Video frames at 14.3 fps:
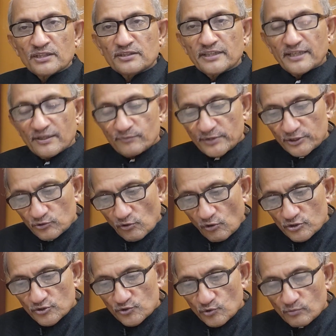They have been
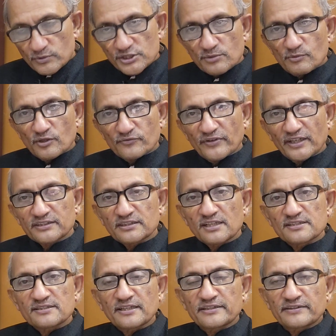taught so much about
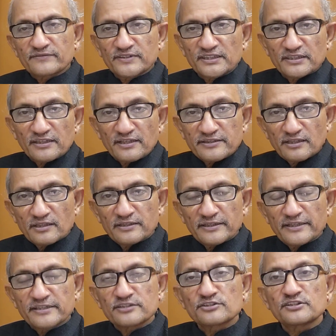finance that even at a
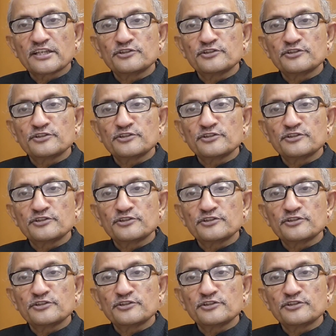young age,